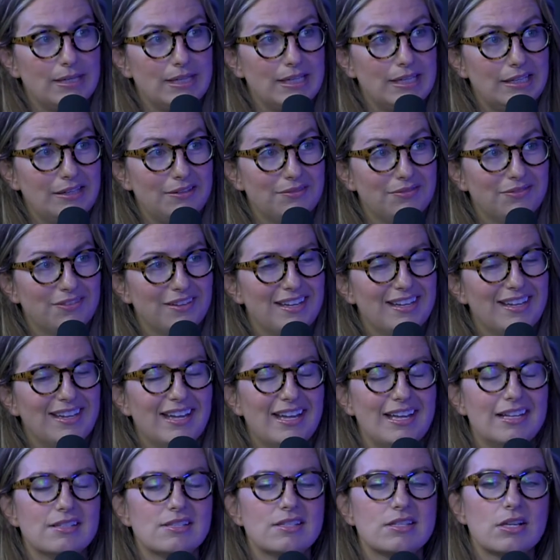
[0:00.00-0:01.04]
Eve.
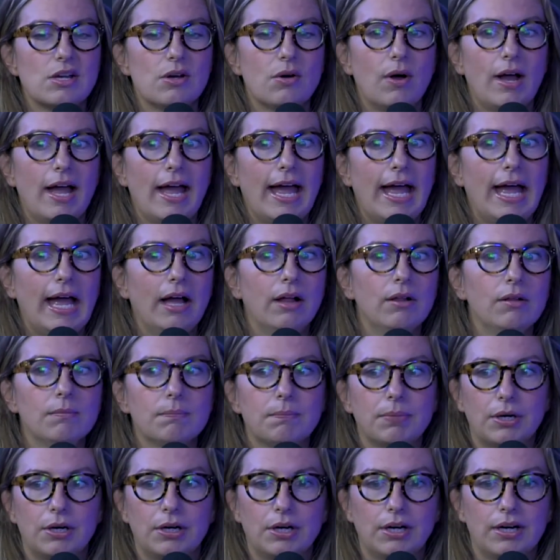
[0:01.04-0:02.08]
And so
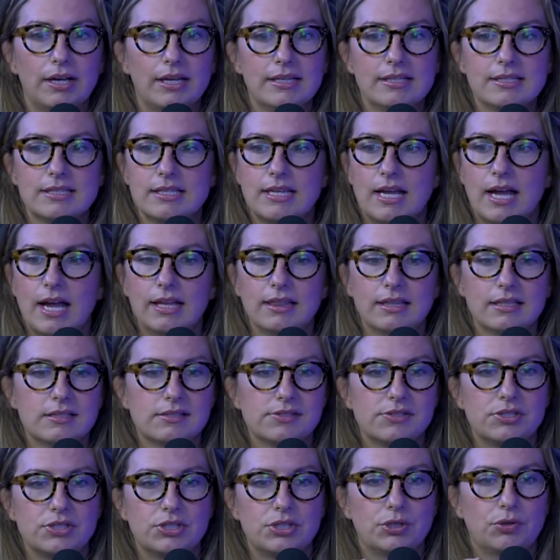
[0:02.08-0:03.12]
helper is not
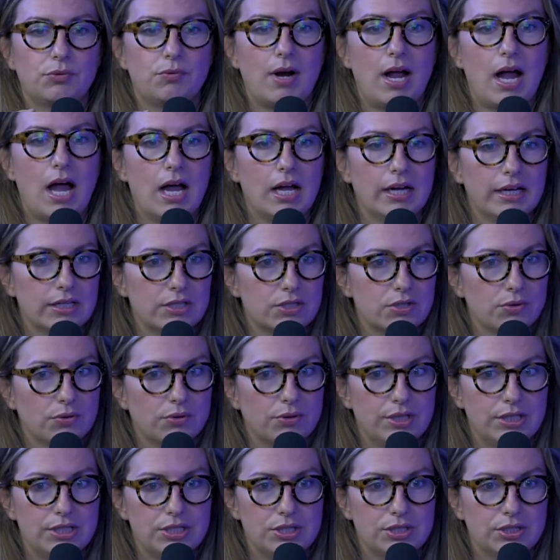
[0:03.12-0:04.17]
this
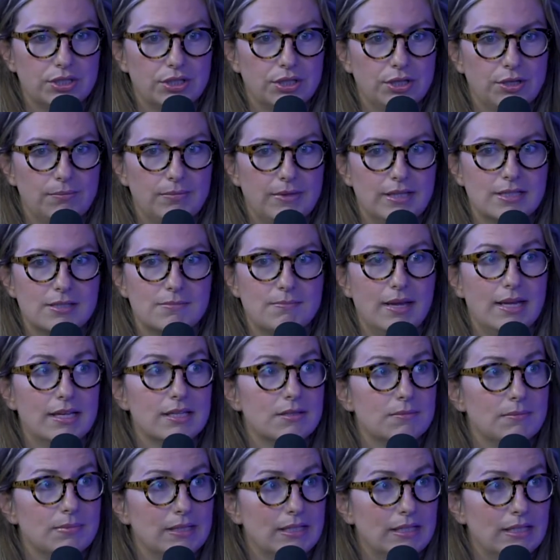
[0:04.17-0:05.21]
derogatory term that's meant
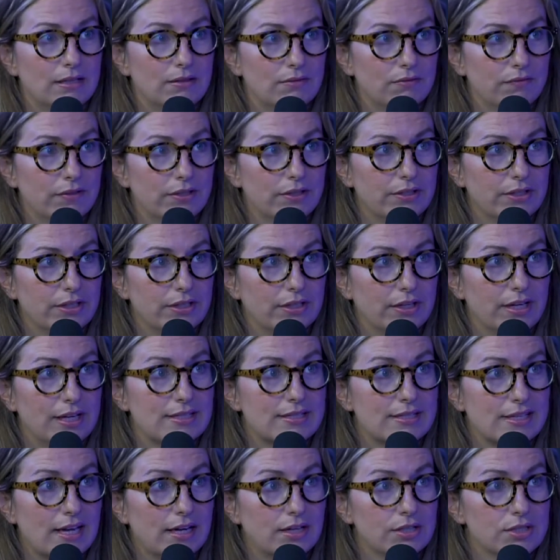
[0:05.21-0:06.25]
to be inferior.
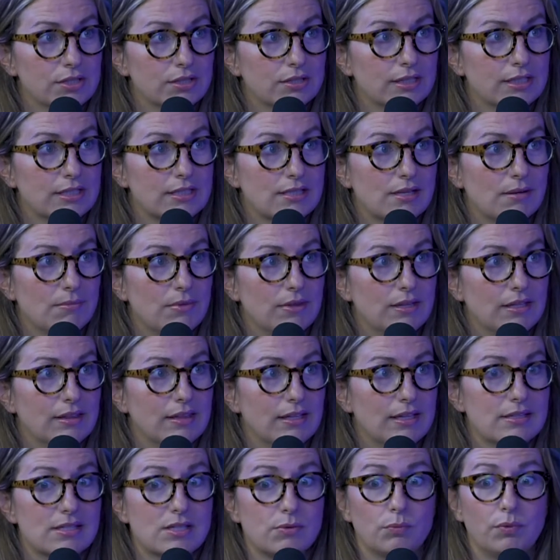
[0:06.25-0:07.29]
It's actually something
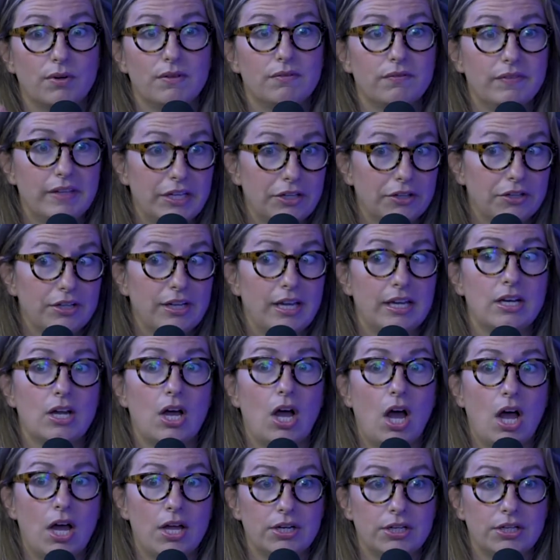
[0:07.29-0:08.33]
that's revered and
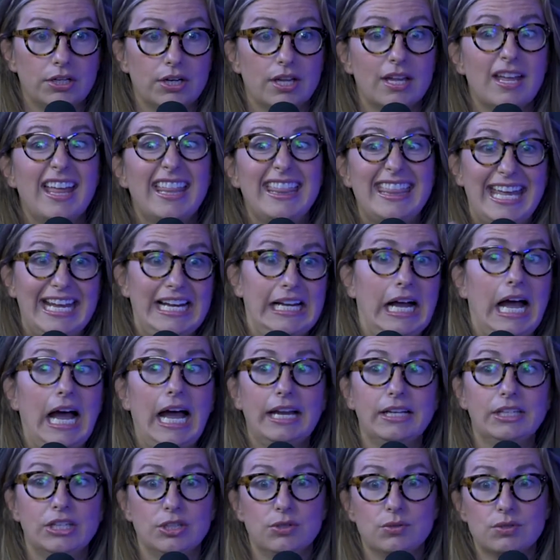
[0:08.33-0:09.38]
honored that
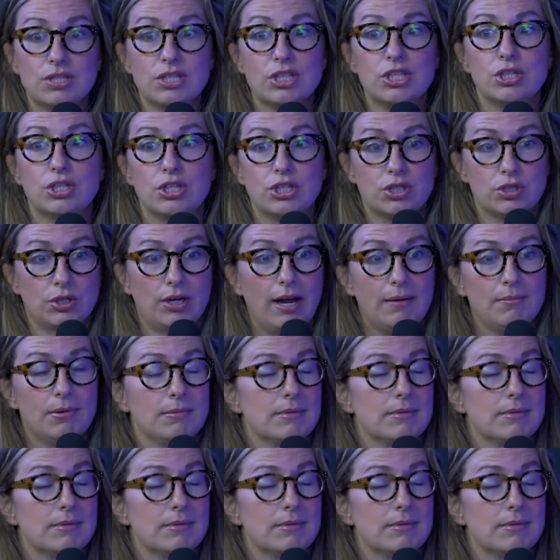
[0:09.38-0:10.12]
God uses to describe